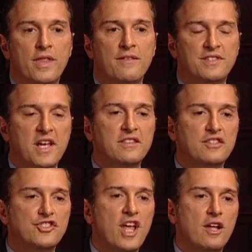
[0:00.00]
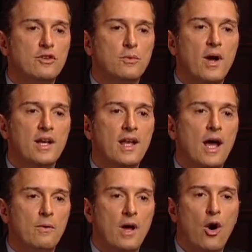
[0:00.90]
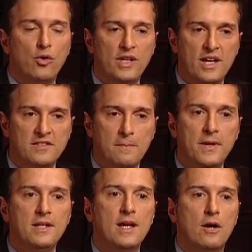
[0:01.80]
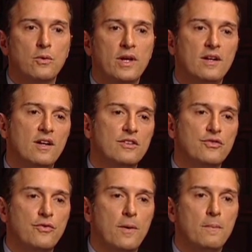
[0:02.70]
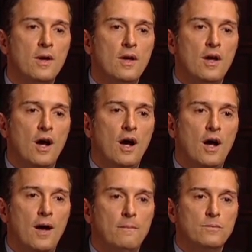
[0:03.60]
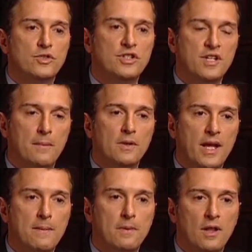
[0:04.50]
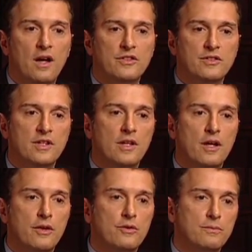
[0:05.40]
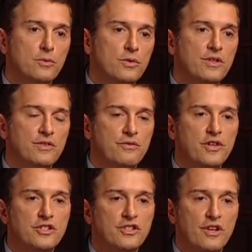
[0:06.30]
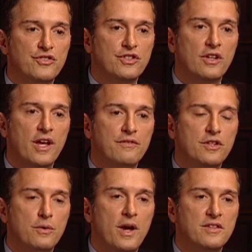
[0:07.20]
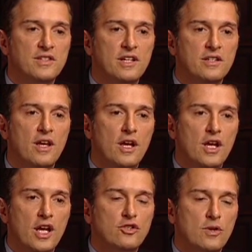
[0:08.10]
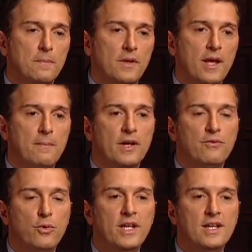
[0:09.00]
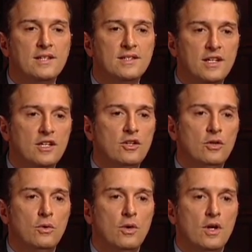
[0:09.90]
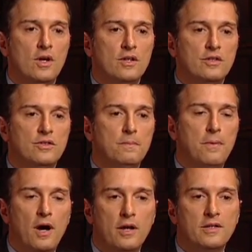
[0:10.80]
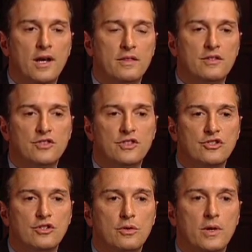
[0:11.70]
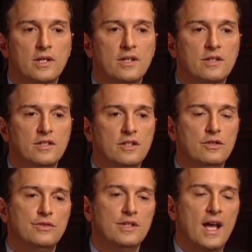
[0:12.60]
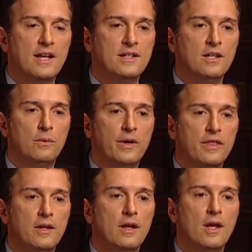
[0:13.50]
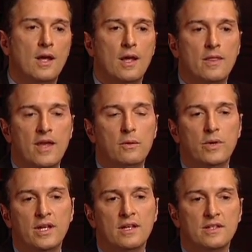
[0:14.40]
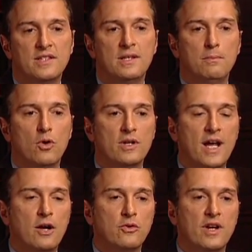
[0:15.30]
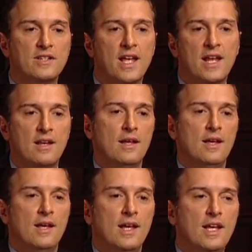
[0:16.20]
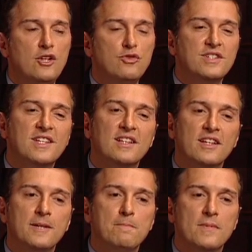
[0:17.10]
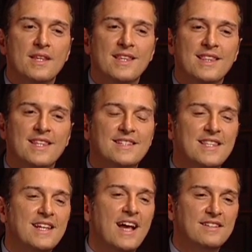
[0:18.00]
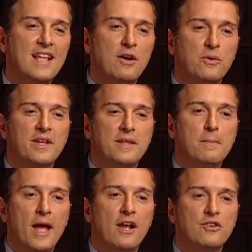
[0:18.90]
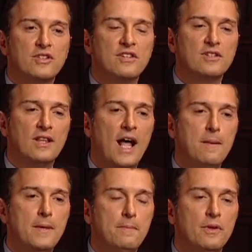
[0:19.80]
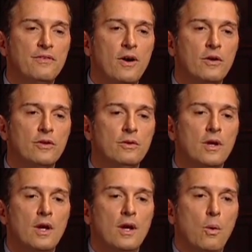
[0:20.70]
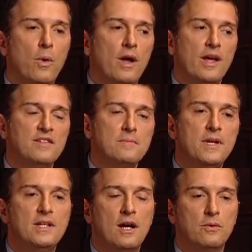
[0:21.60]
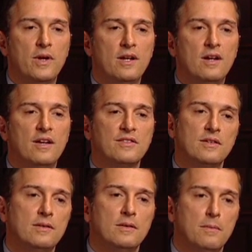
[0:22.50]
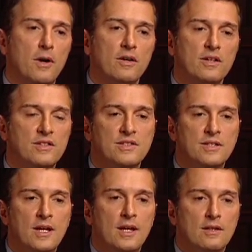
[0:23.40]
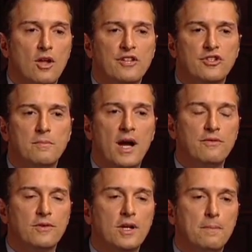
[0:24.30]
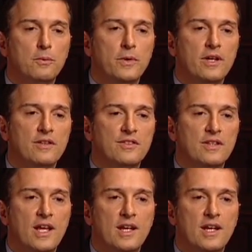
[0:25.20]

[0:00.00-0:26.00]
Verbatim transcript: They've set the standard right now. Only S&P downgraded us from um, to double A plus. The mm-hmm. others, Moody's and Fitch, uh, still have the U.S. at at AAA. But if we continue to punt on this issue and continue to not deal with it, then we can see more downgrades. And interestingly, it's the next downgrade that matters because a lot of people have argued, well, S&P downgraded us, and the markets lost their mind for a couple weeks, and